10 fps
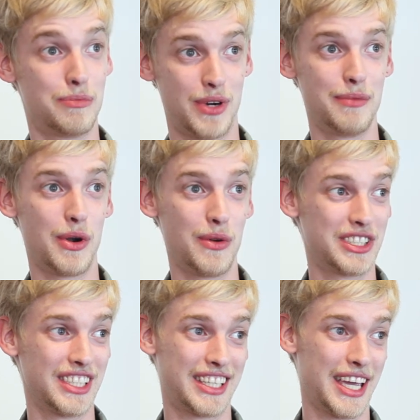The primary
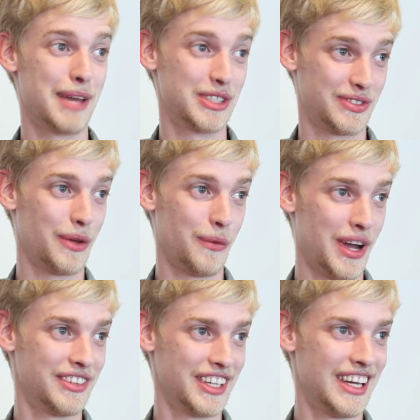reason I came is for the
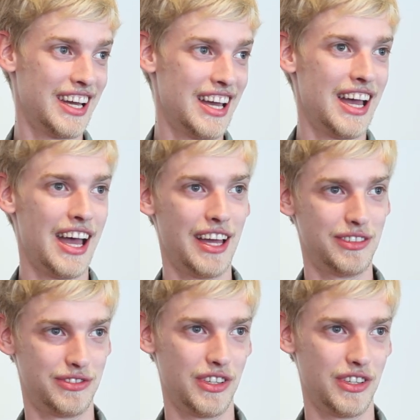weather. Nice, and always.